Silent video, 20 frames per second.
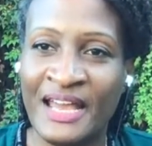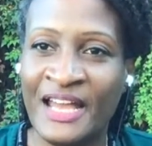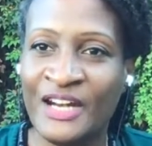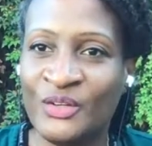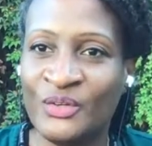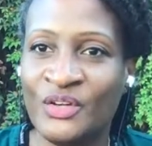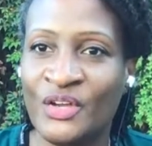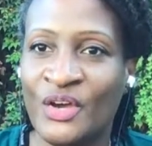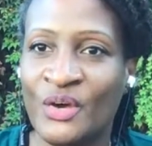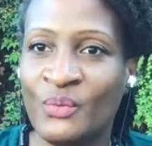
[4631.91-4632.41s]
I
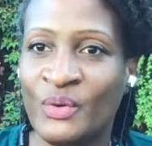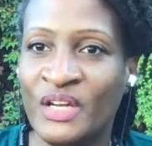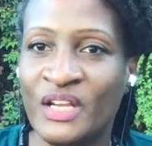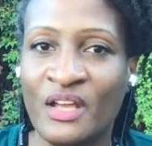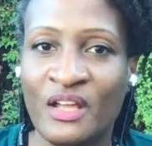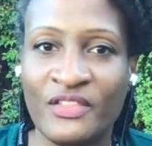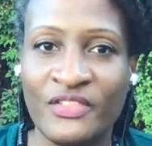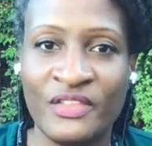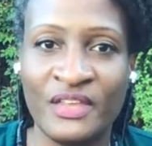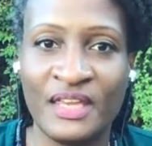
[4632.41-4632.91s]
don't know. What do
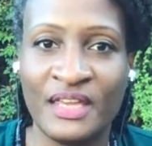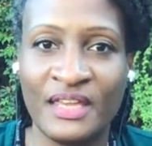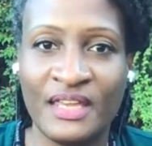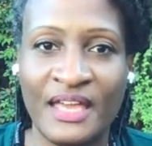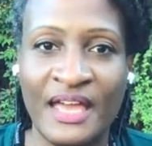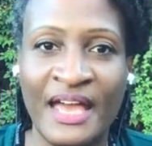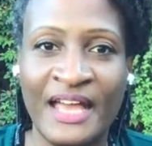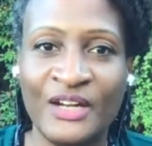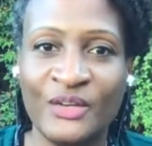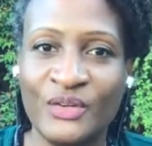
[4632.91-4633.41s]
y'all think?
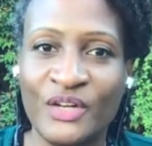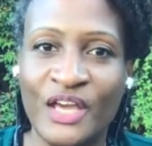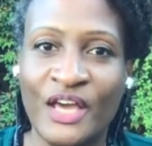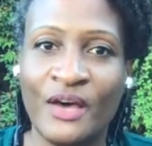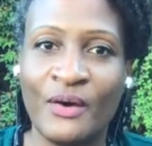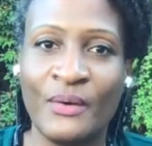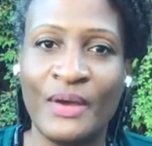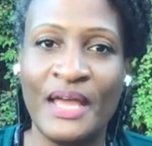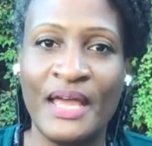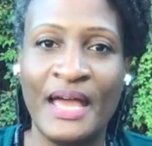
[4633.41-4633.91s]
I don't
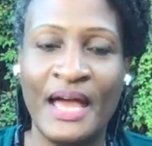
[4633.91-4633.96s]
know.